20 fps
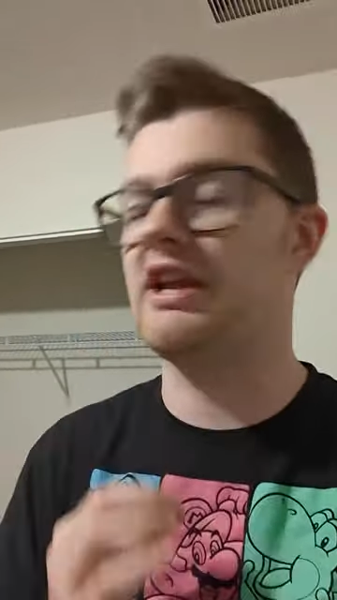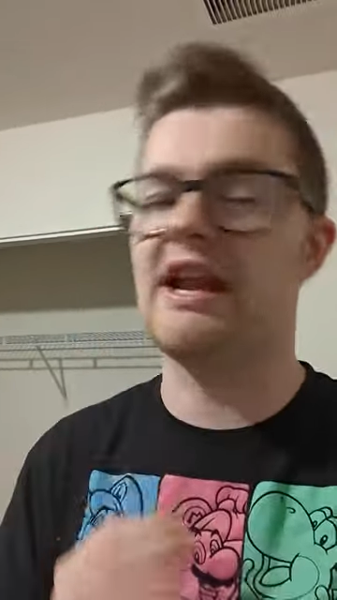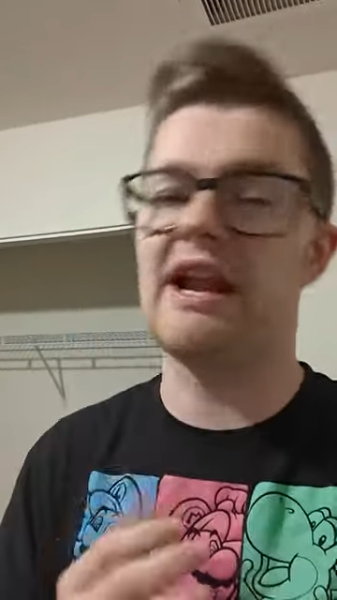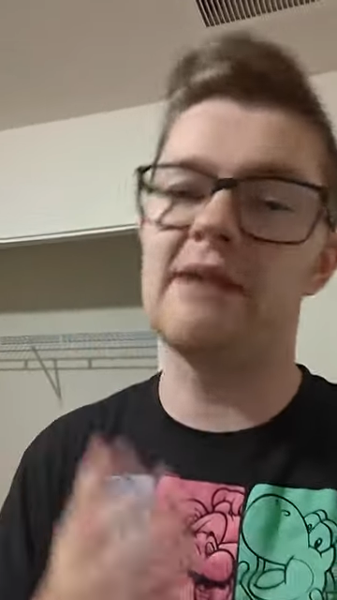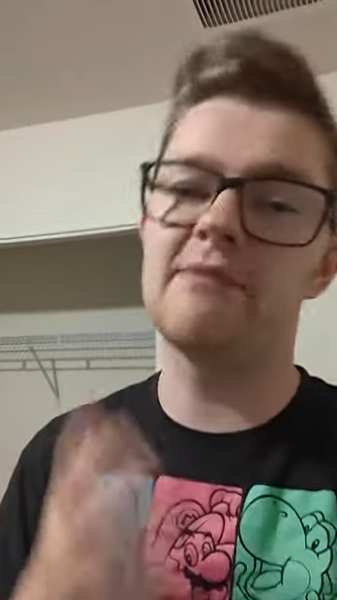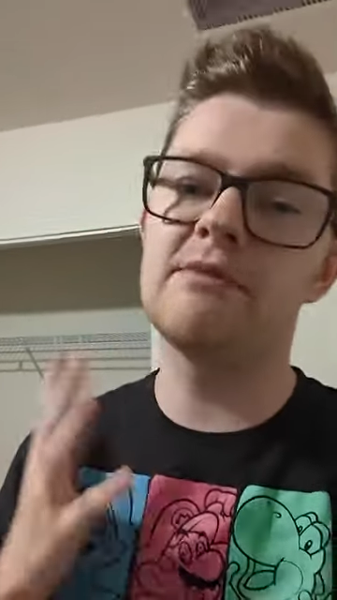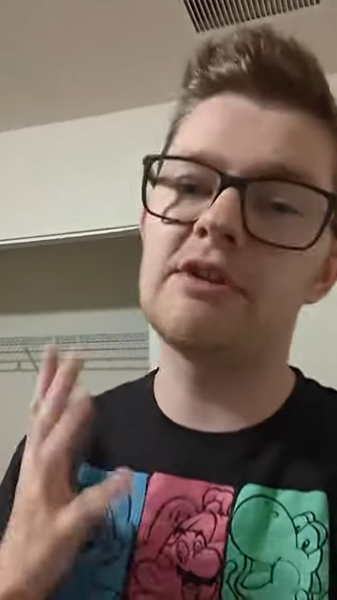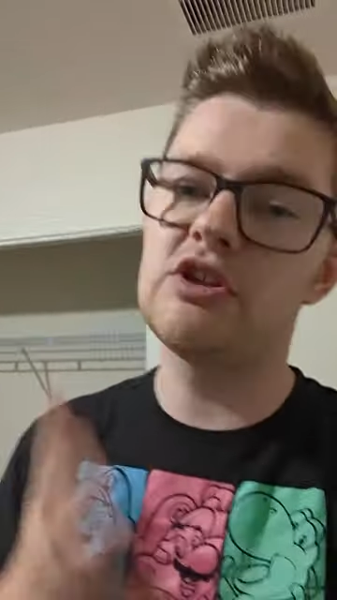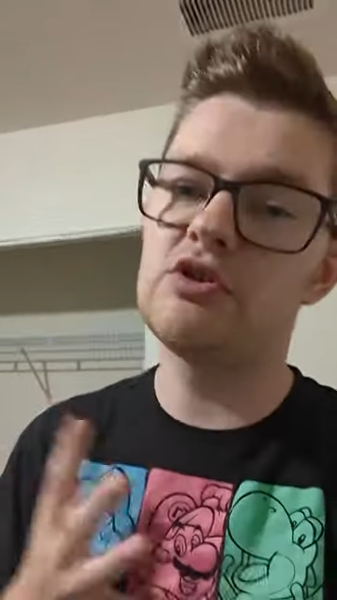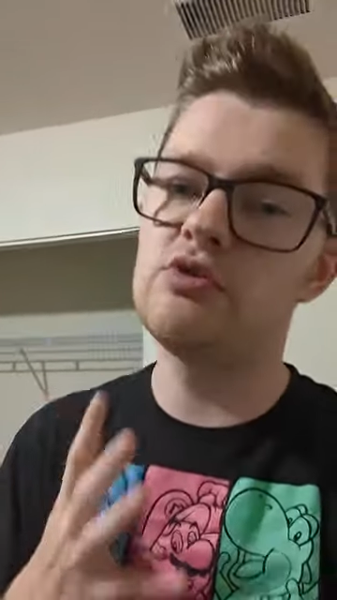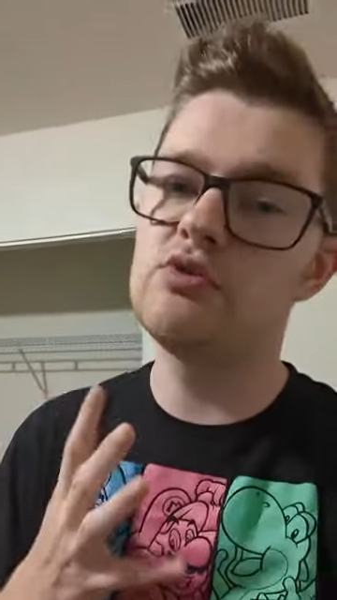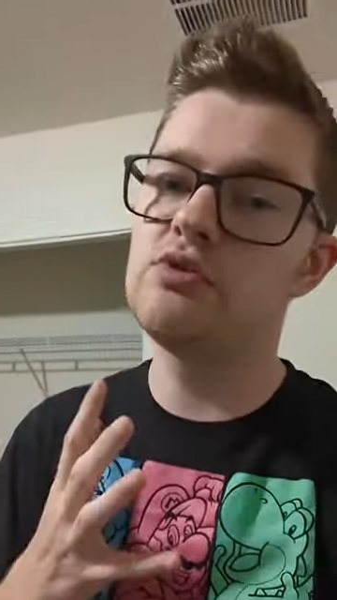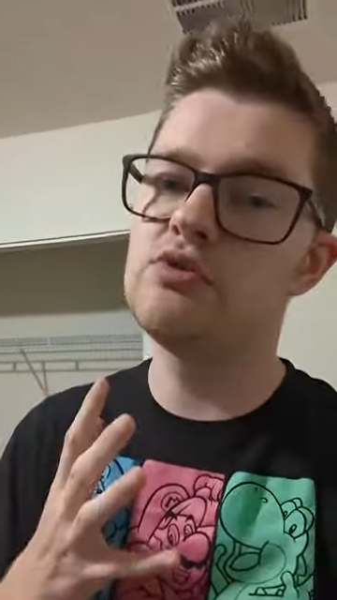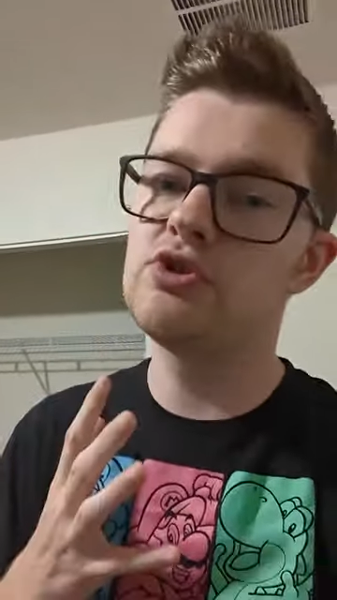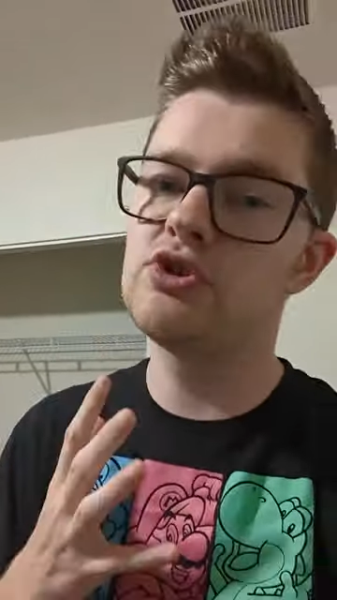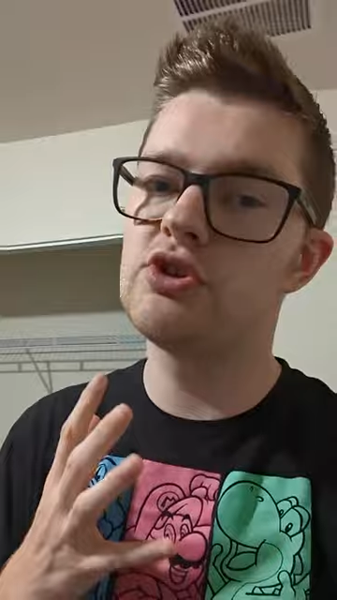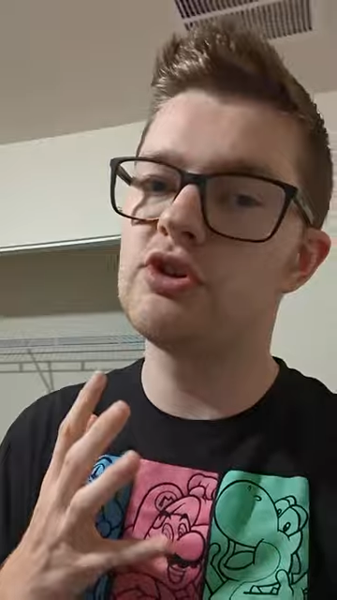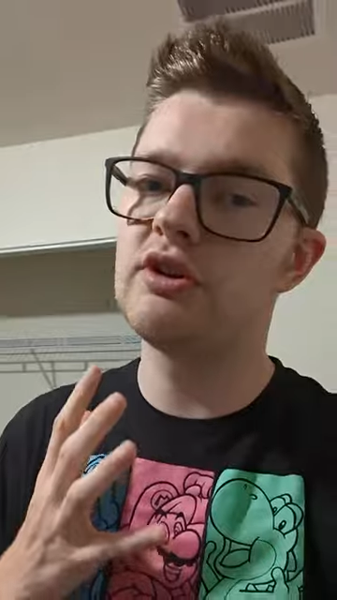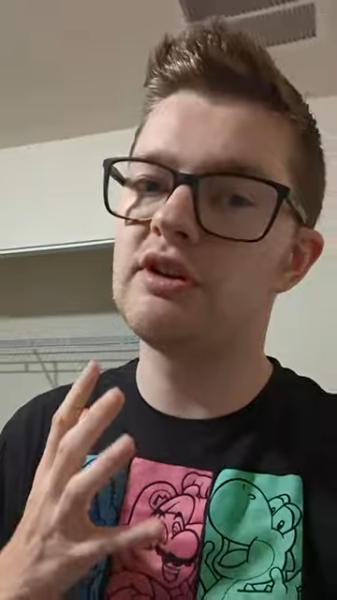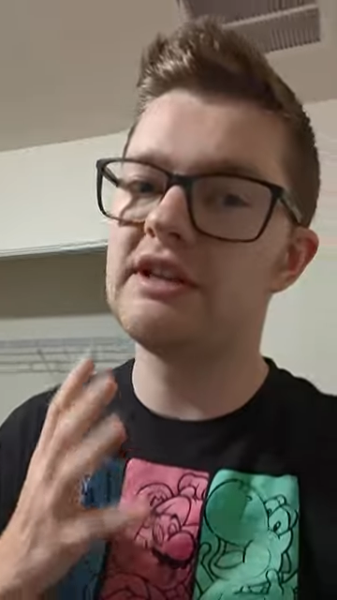And I'm a huge
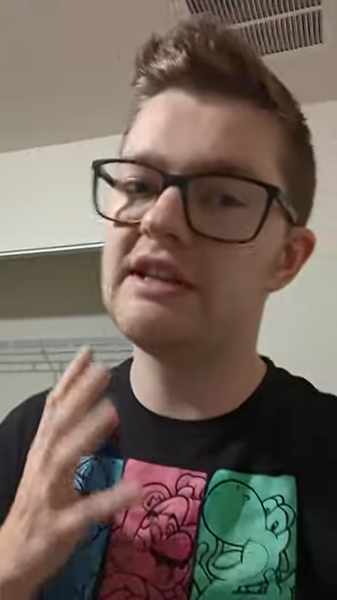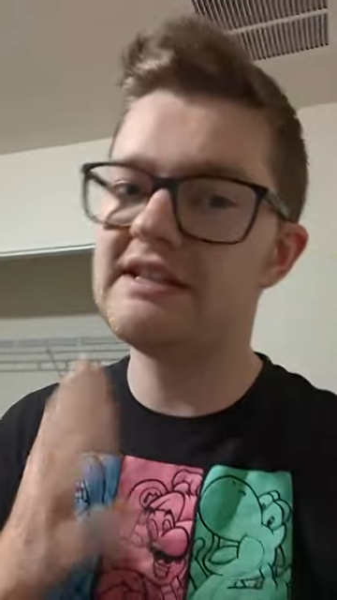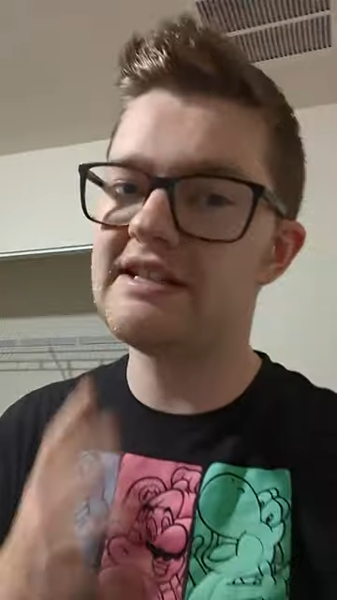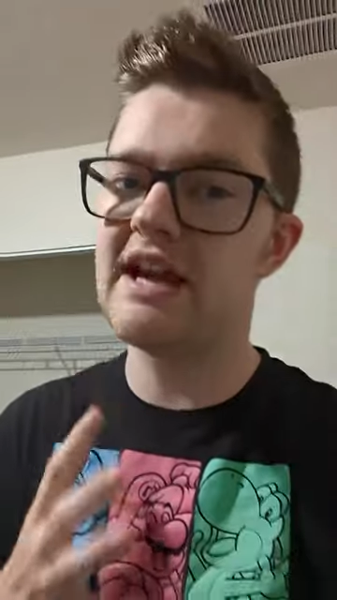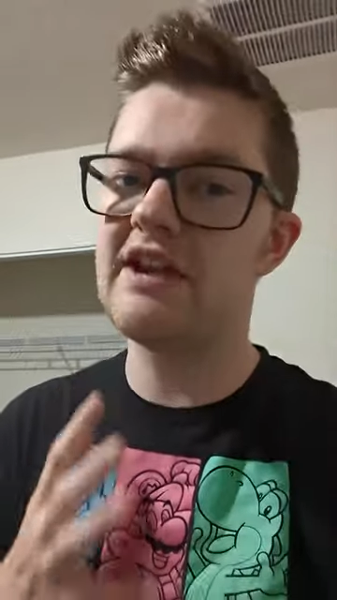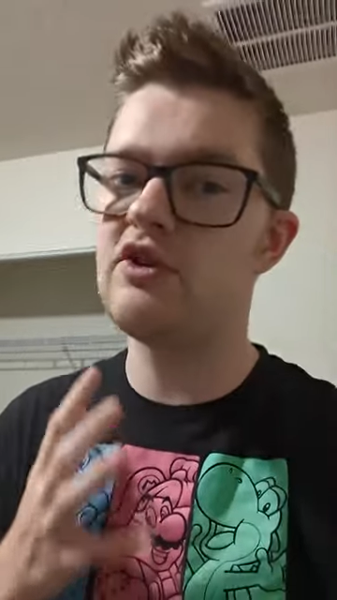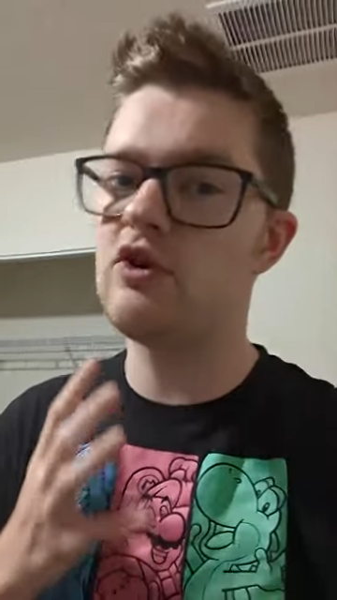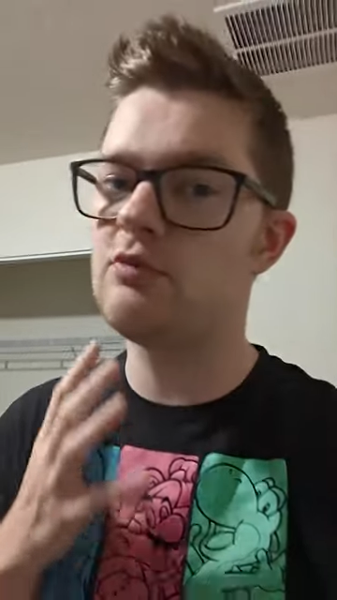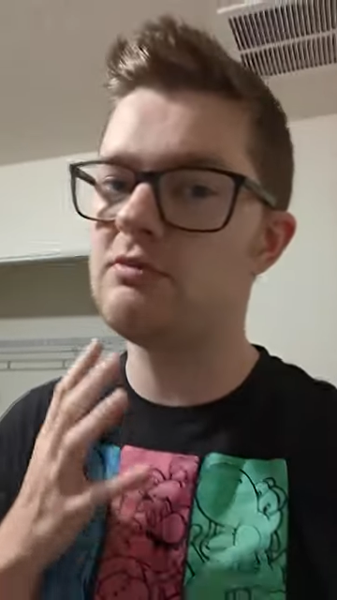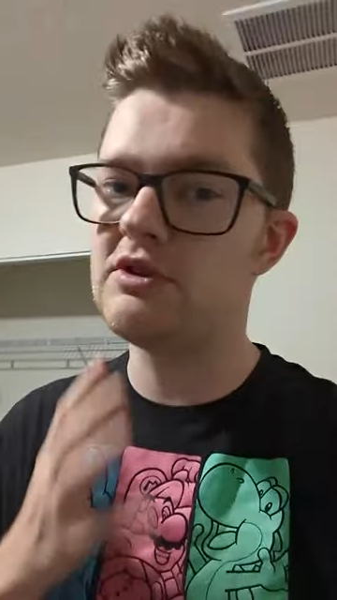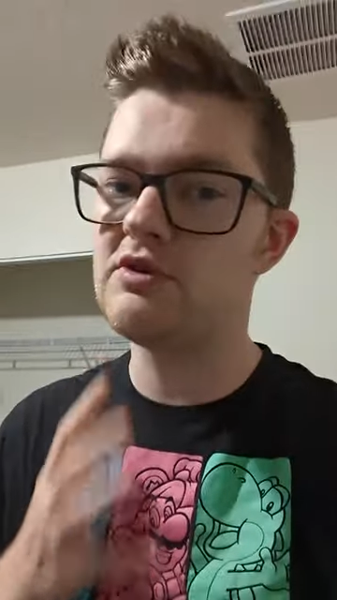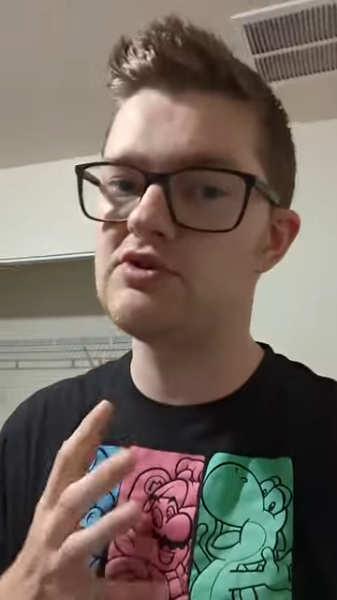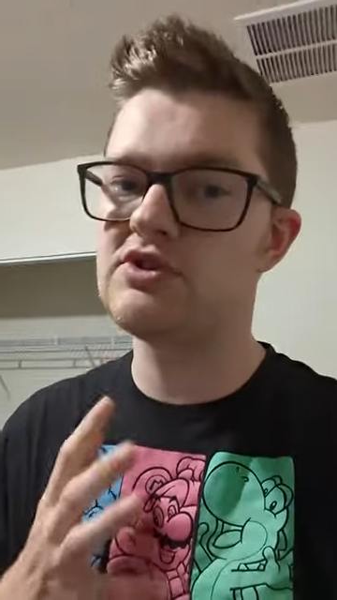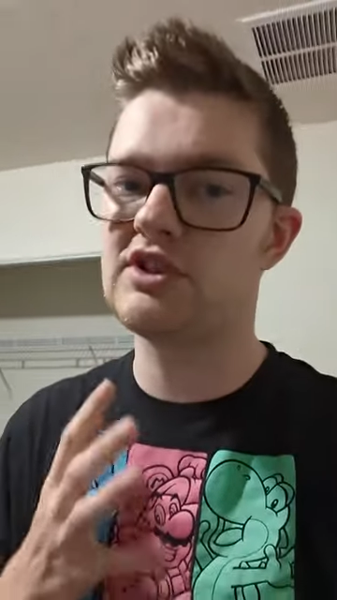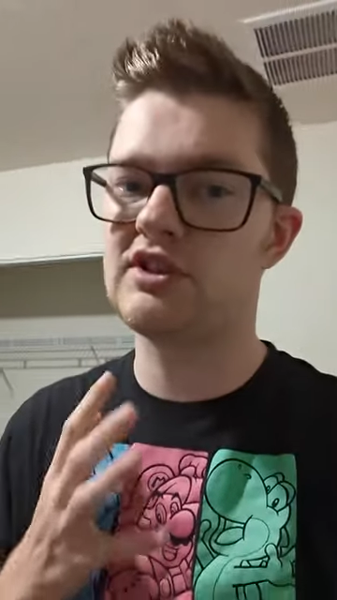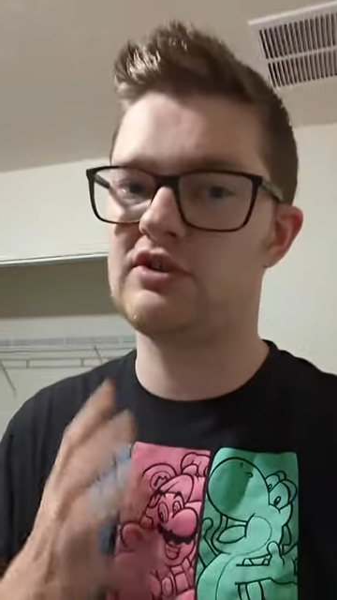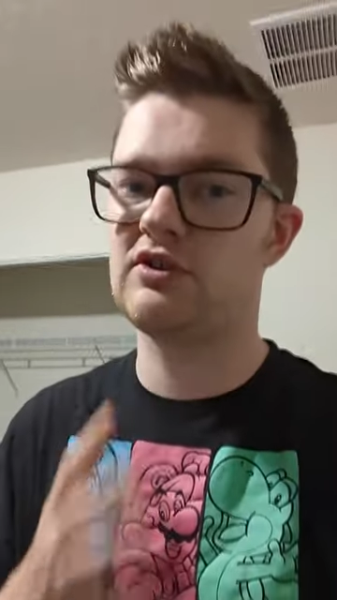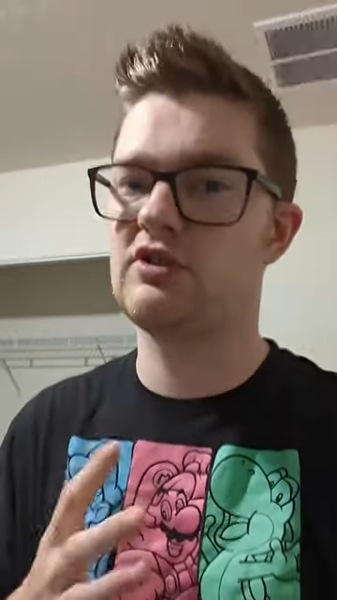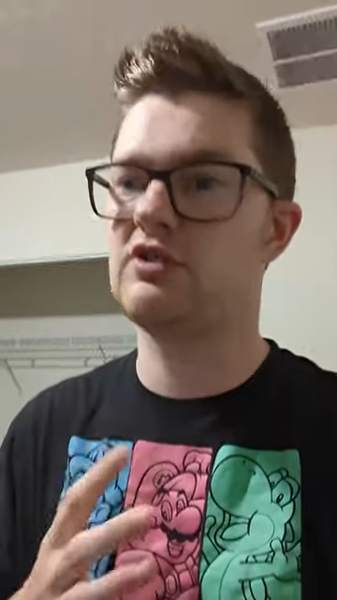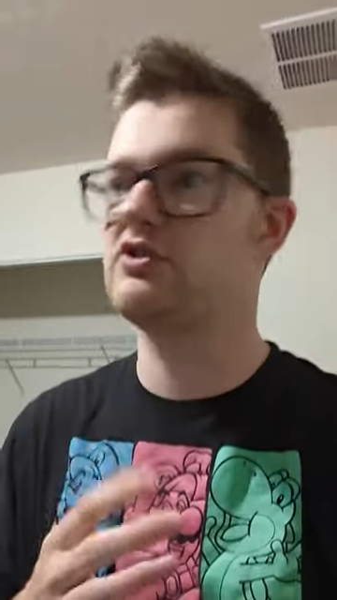Nintendo
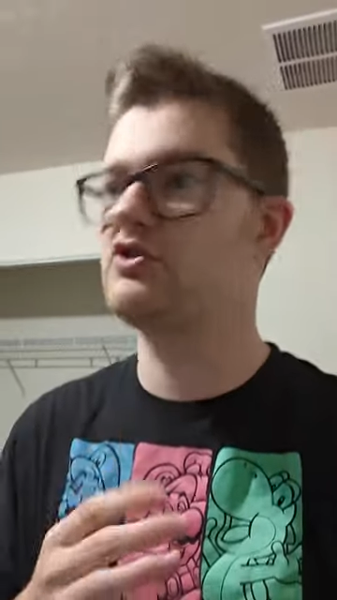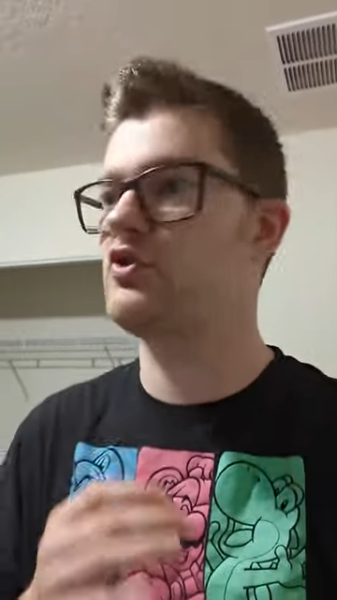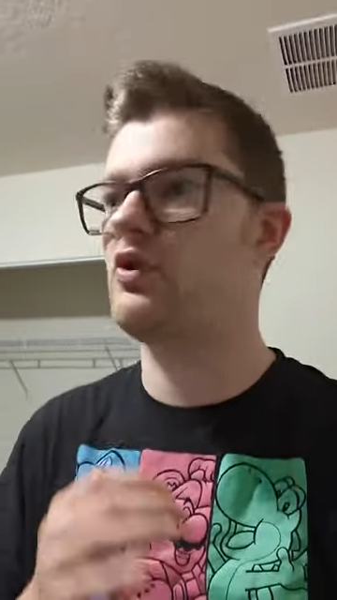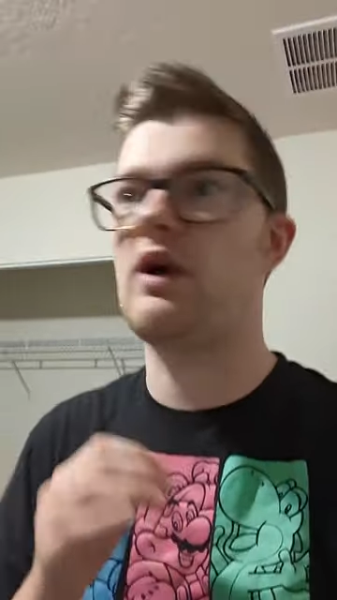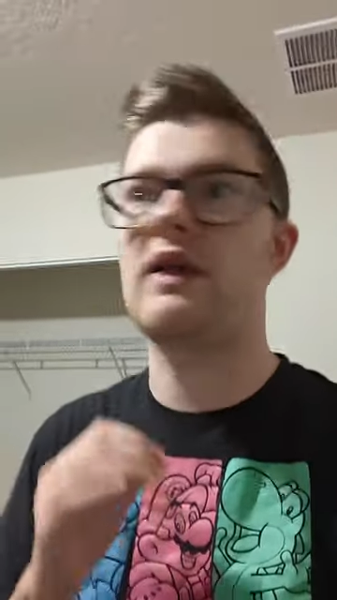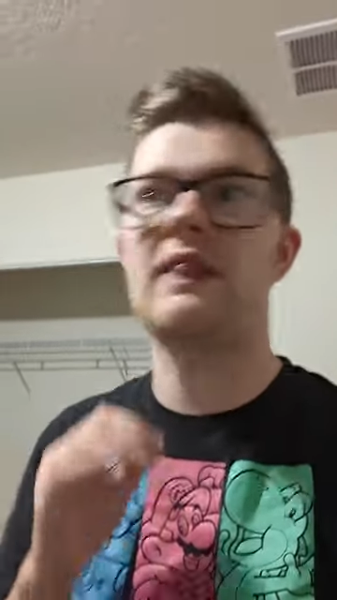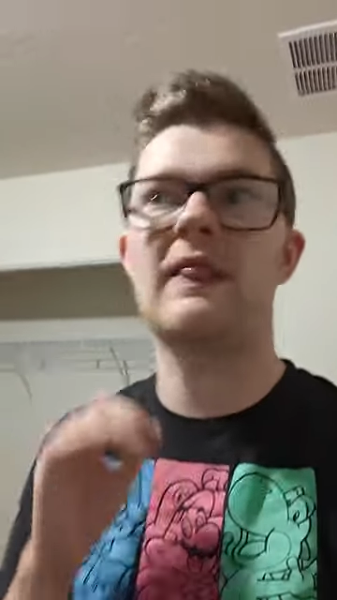music nerd, so